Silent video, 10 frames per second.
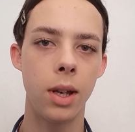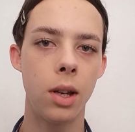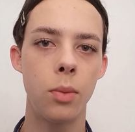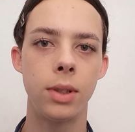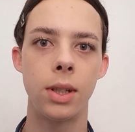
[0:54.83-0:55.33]
I
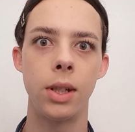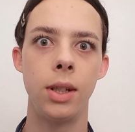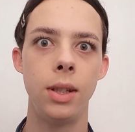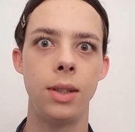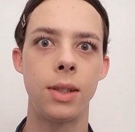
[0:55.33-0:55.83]
don't want
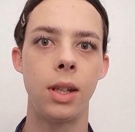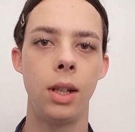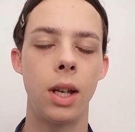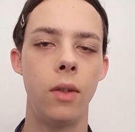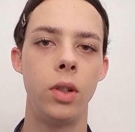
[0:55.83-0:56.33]
insane
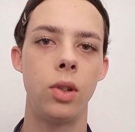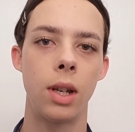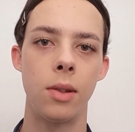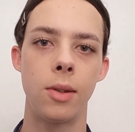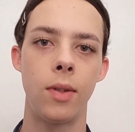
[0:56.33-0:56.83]
coverage when it
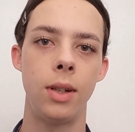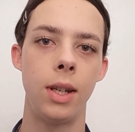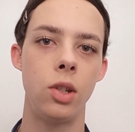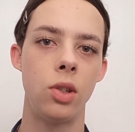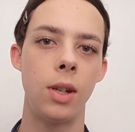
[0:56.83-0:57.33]
comes to
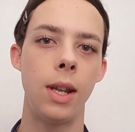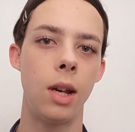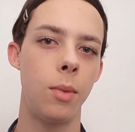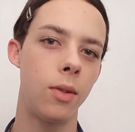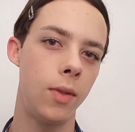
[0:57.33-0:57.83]
foundation today.
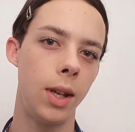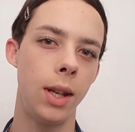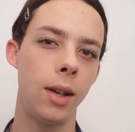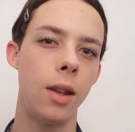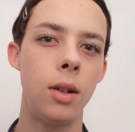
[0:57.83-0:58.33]
I'm not
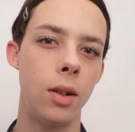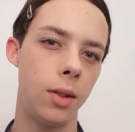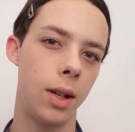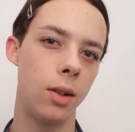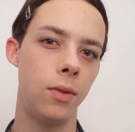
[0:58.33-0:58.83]
feeling
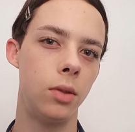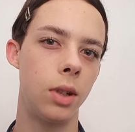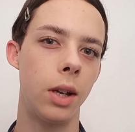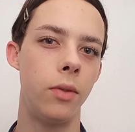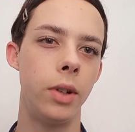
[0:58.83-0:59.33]
like a full
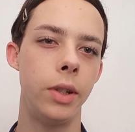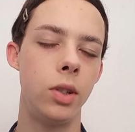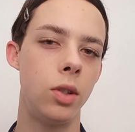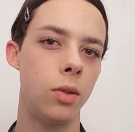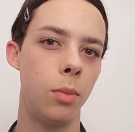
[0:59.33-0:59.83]

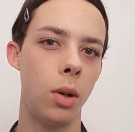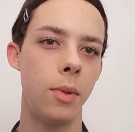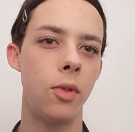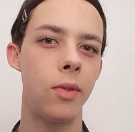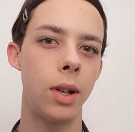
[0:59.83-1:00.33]
coverage
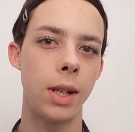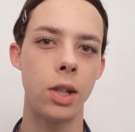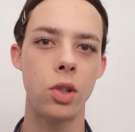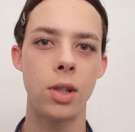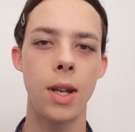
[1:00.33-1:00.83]
moment for
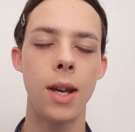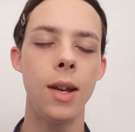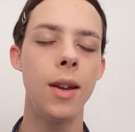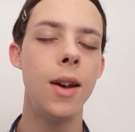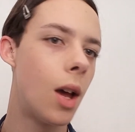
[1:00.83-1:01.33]
foundation today.
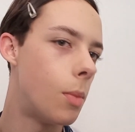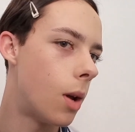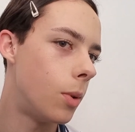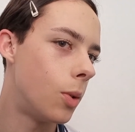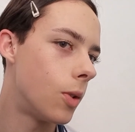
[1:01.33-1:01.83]
I'm
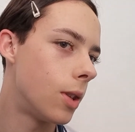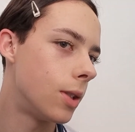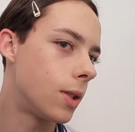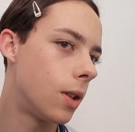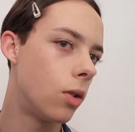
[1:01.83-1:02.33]
happy with
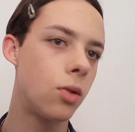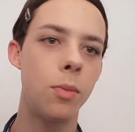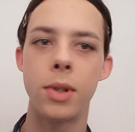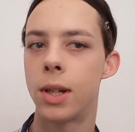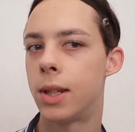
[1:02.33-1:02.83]
this. It looks
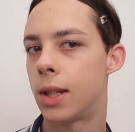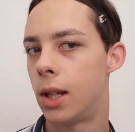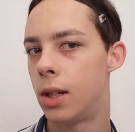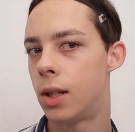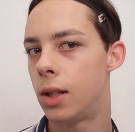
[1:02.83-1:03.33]
almost like a
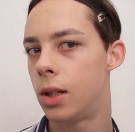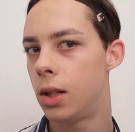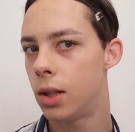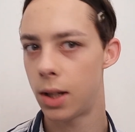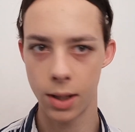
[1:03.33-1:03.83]
skin
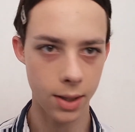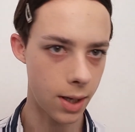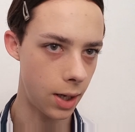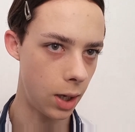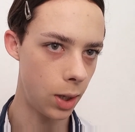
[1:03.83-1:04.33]
tint and it's
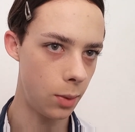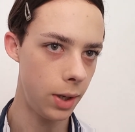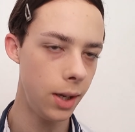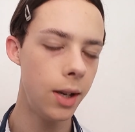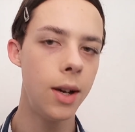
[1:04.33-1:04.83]
of
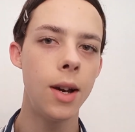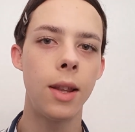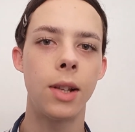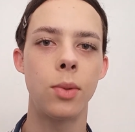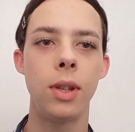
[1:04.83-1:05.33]
glowy.
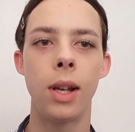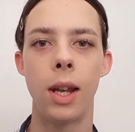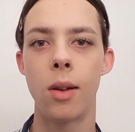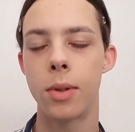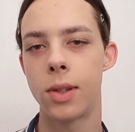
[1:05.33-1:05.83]
That's one thing I
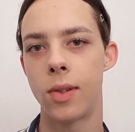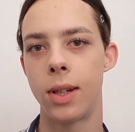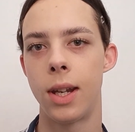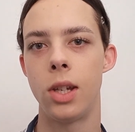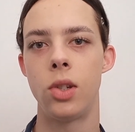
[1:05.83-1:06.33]
like with this
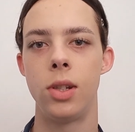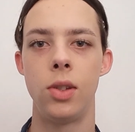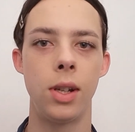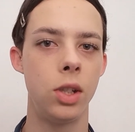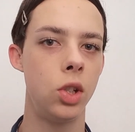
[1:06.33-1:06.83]
foundation is
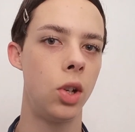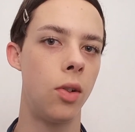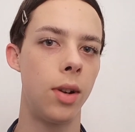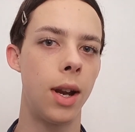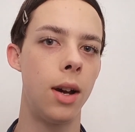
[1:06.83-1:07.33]
you can
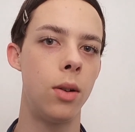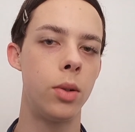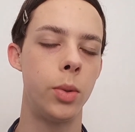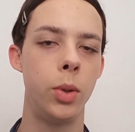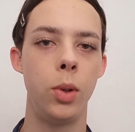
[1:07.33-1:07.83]
sheer it
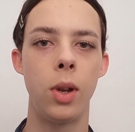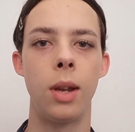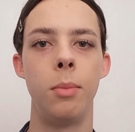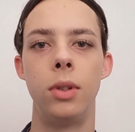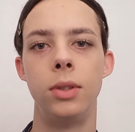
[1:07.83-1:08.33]
out or you
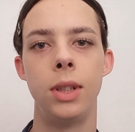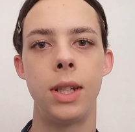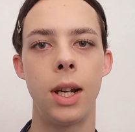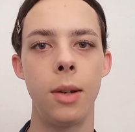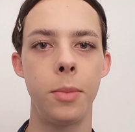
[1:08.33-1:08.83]
can build it
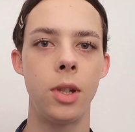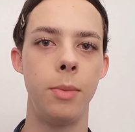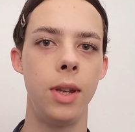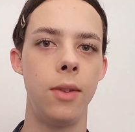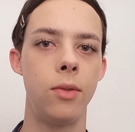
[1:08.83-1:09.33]
up to
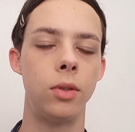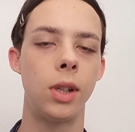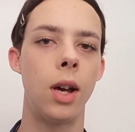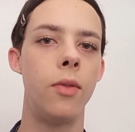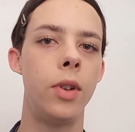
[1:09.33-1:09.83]
be full
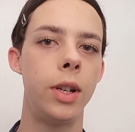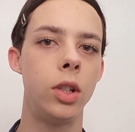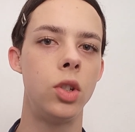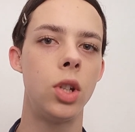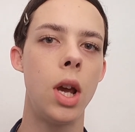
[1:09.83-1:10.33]

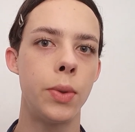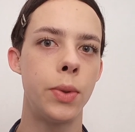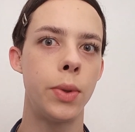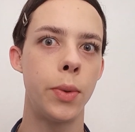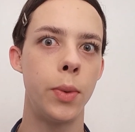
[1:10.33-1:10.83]
coverage.
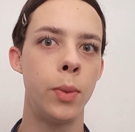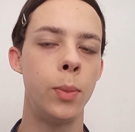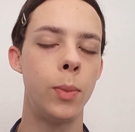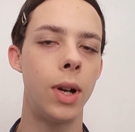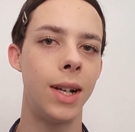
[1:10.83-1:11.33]
So
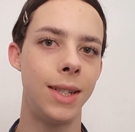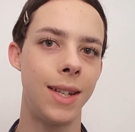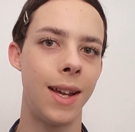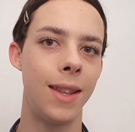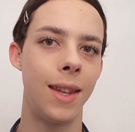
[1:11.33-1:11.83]
I
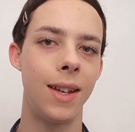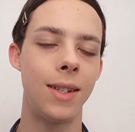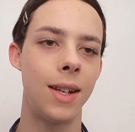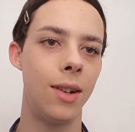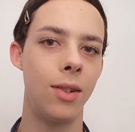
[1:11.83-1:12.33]
stand that.
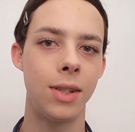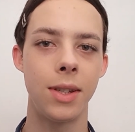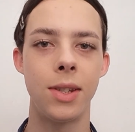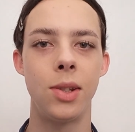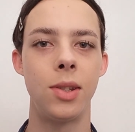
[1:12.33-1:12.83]
And honestly,
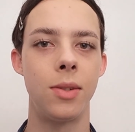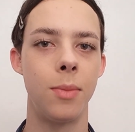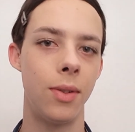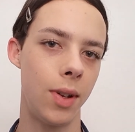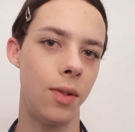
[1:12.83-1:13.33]
this is
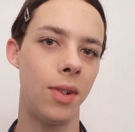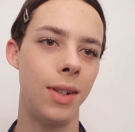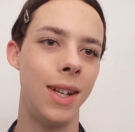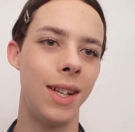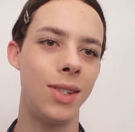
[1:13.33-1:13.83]
my favorite
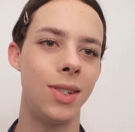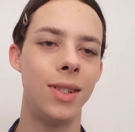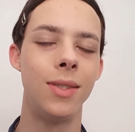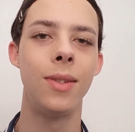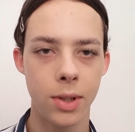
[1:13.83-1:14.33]
foundation.